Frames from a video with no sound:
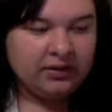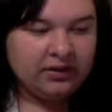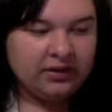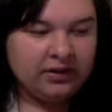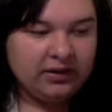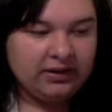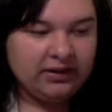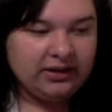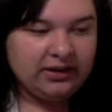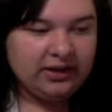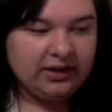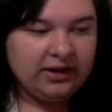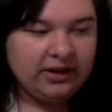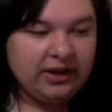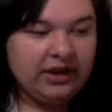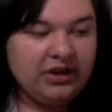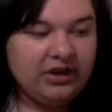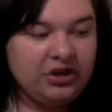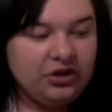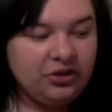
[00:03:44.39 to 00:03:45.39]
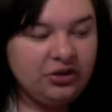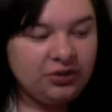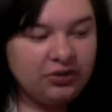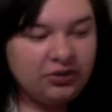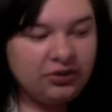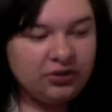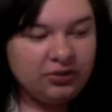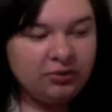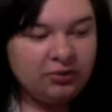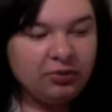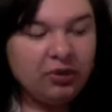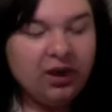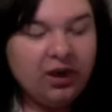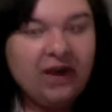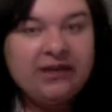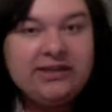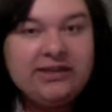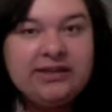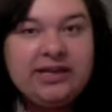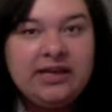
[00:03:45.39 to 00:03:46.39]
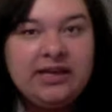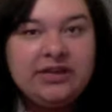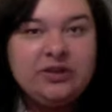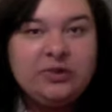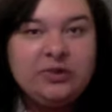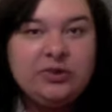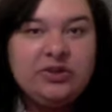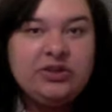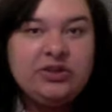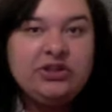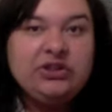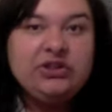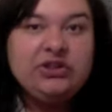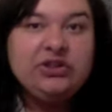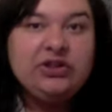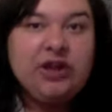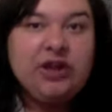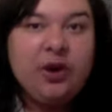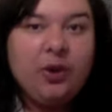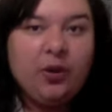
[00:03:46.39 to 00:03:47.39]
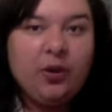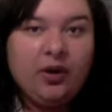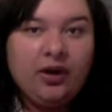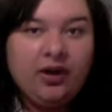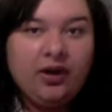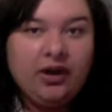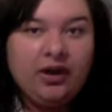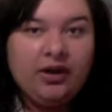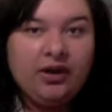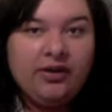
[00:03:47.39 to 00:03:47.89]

I thought I knew the process was slower